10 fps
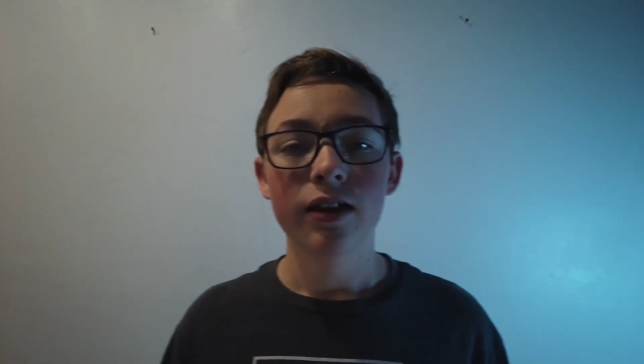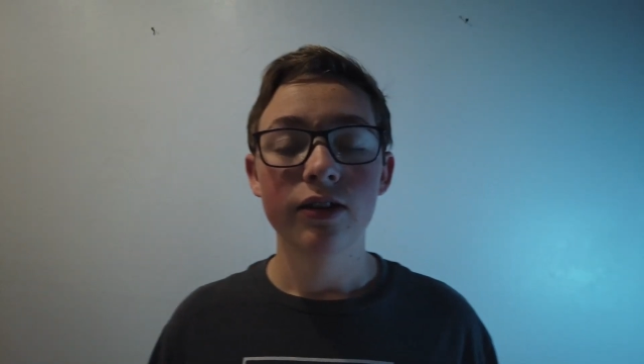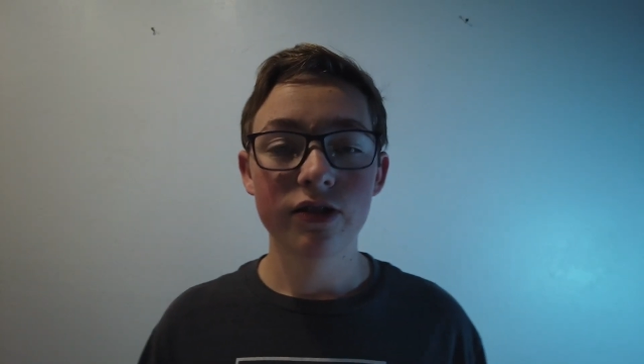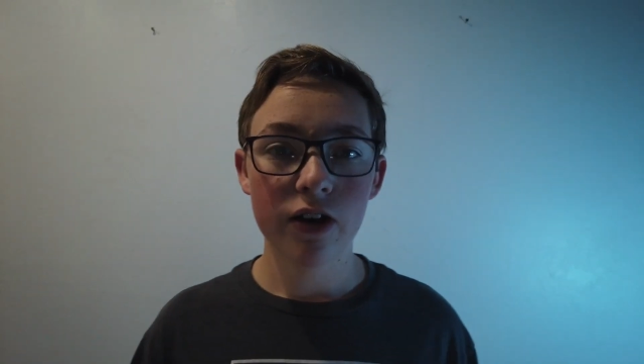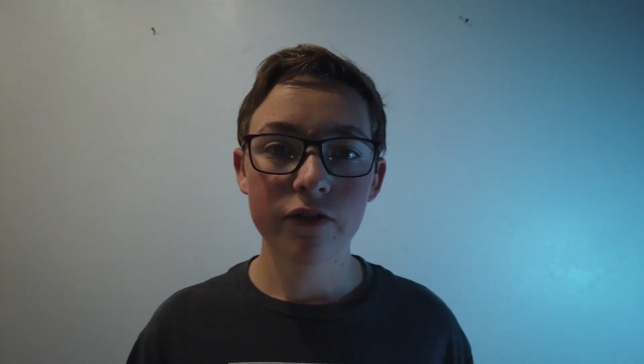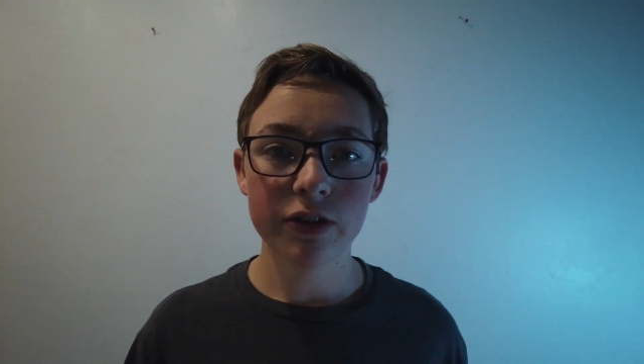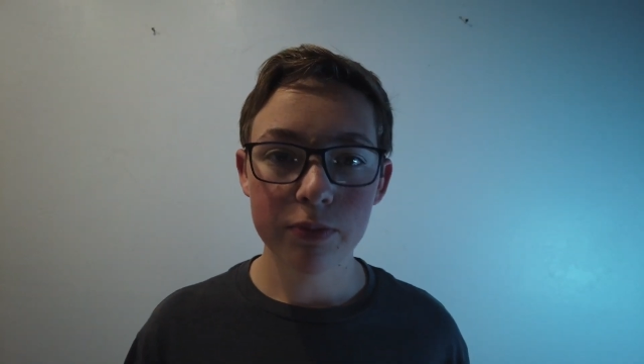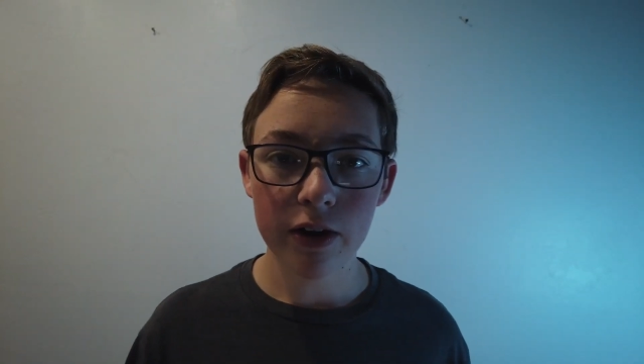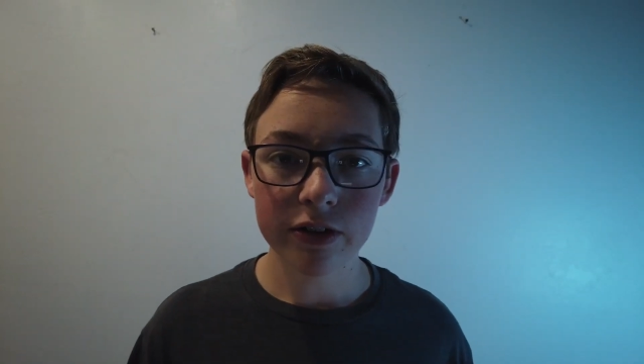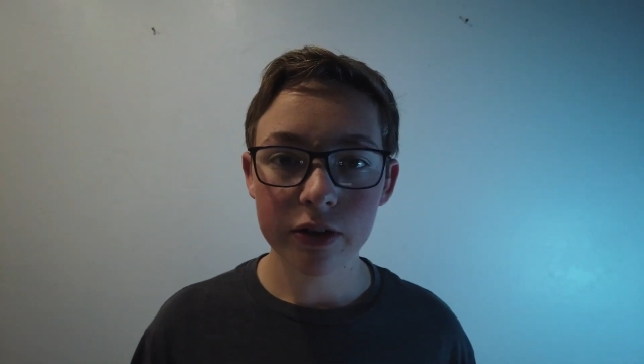To start off this
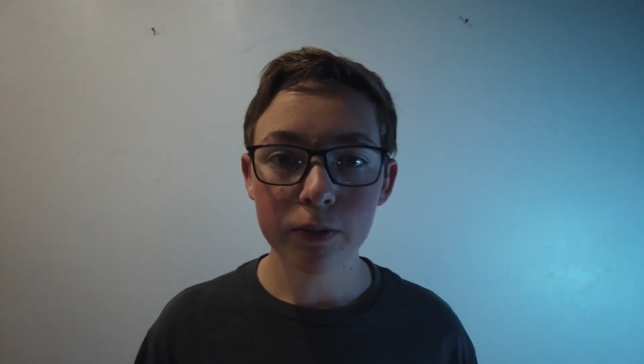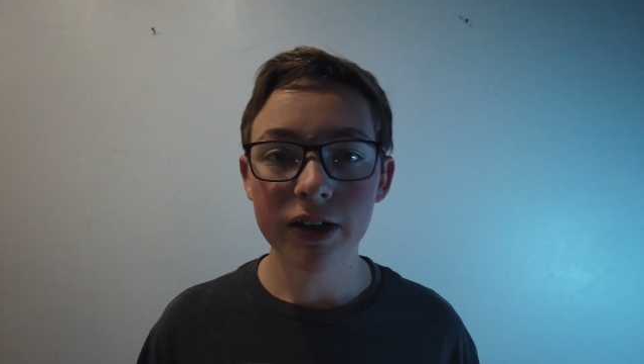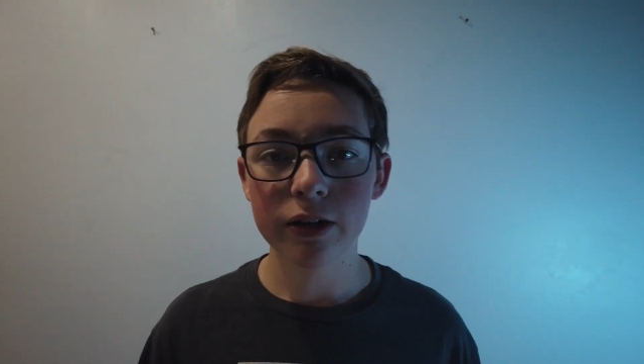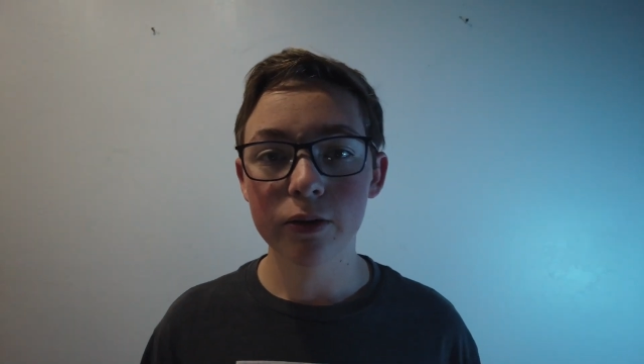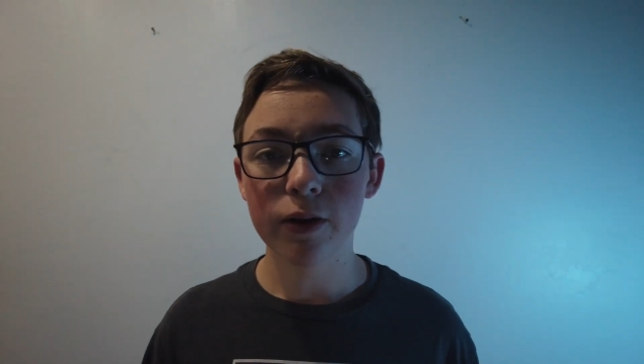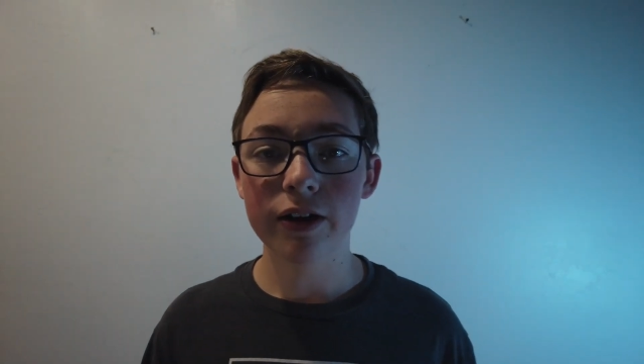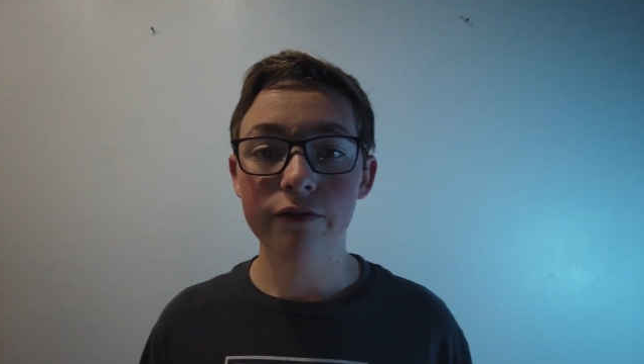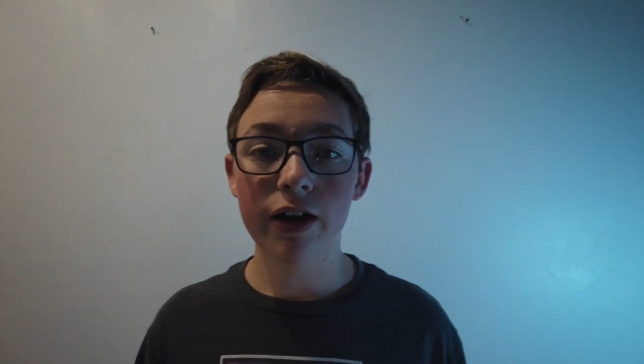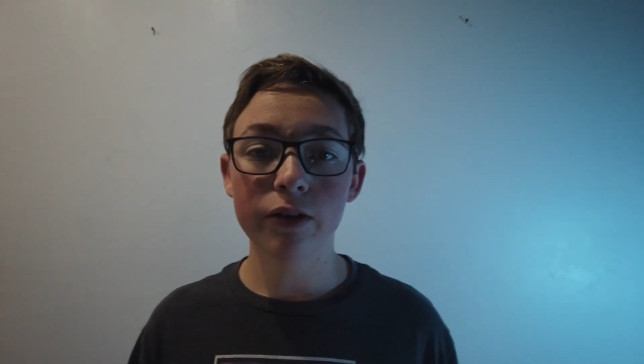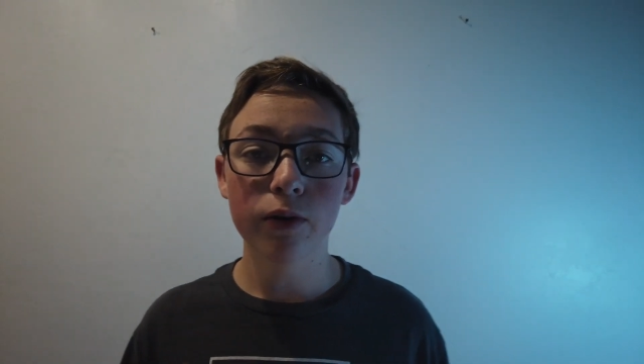project, we needed a way to
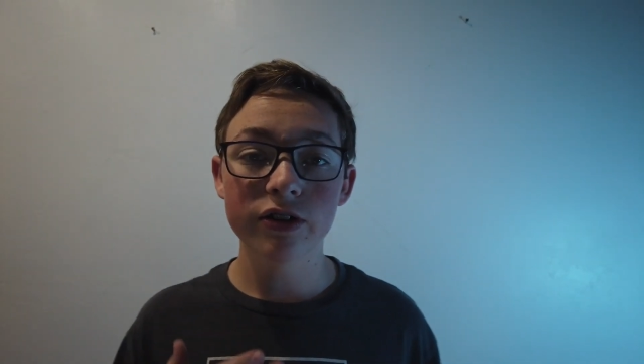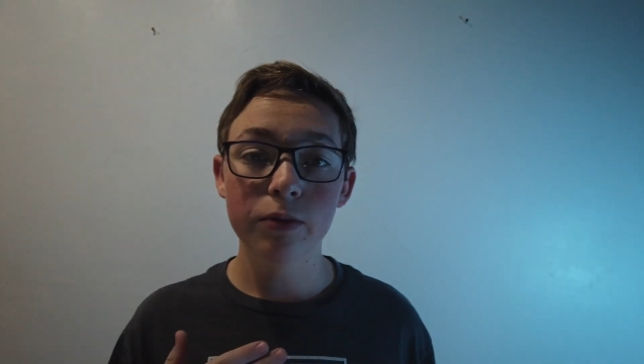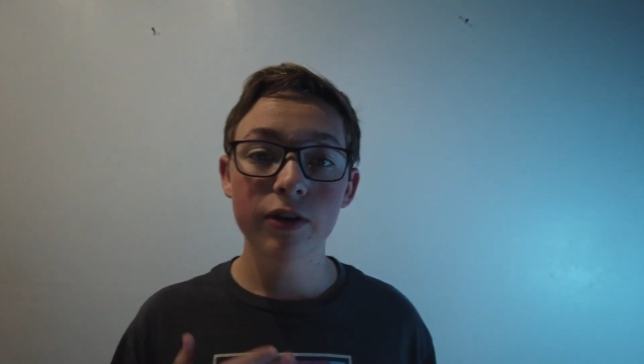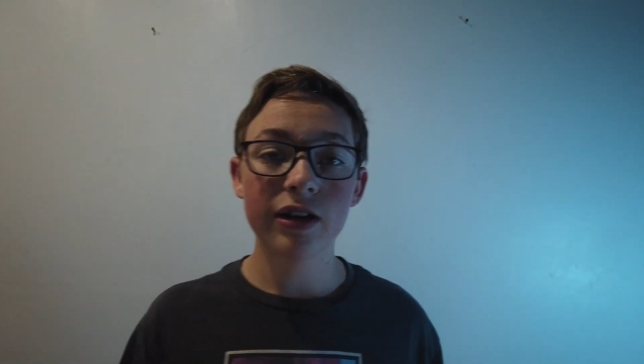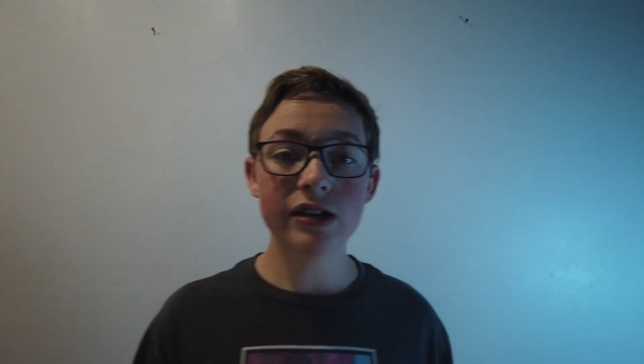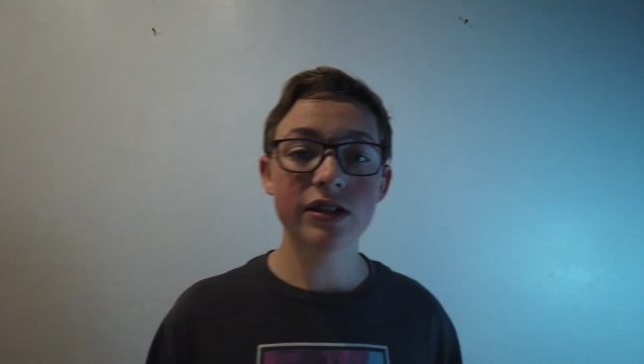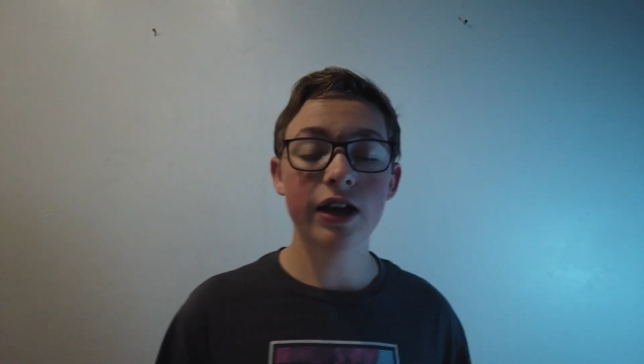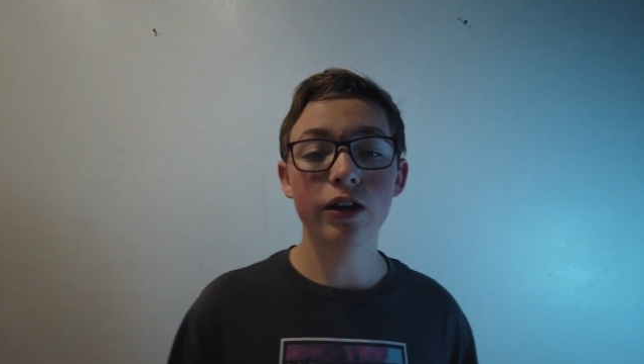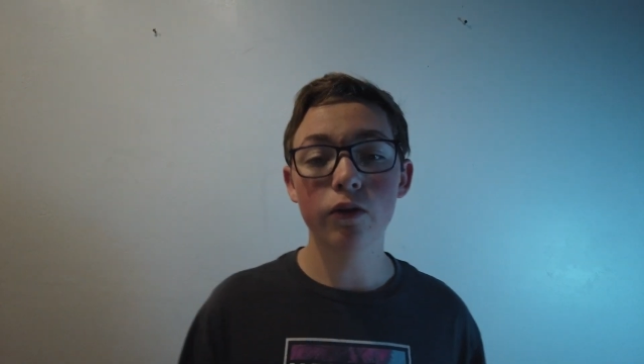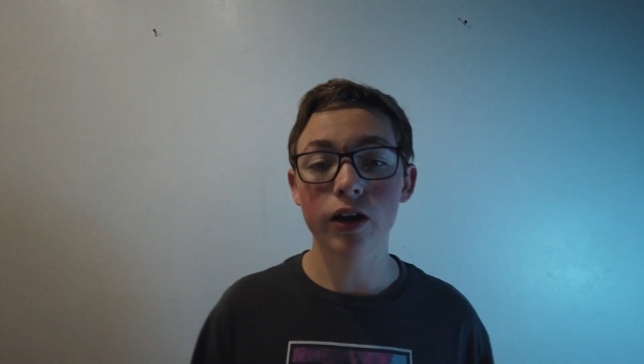find where someone is
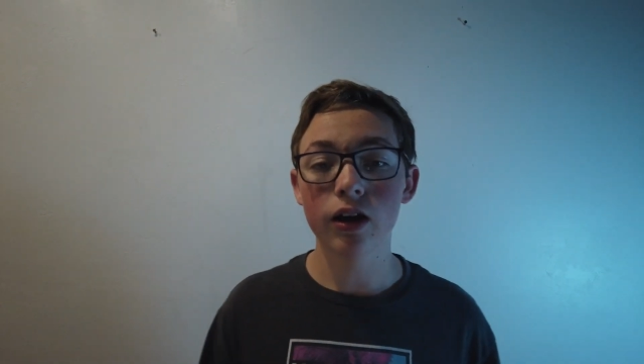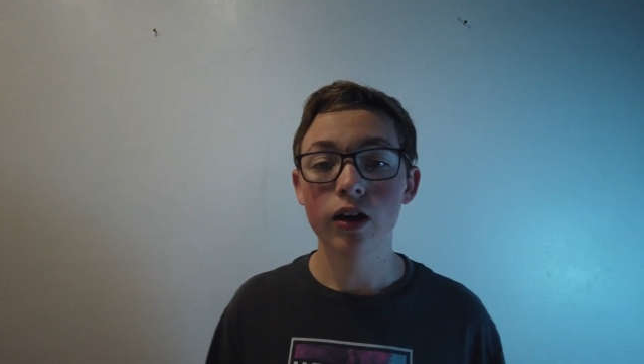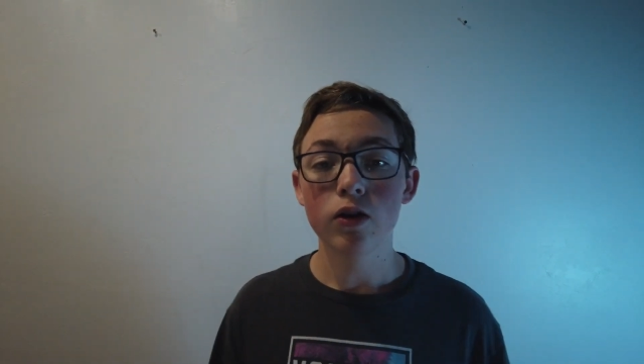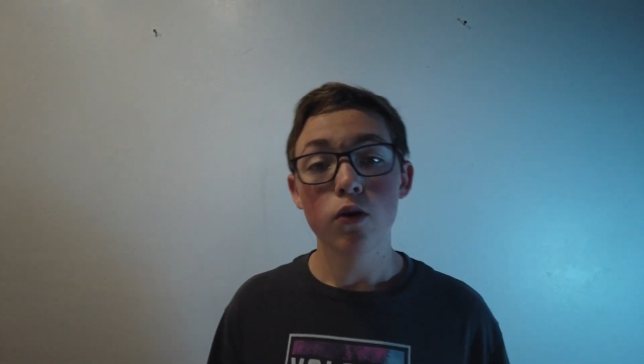and go there.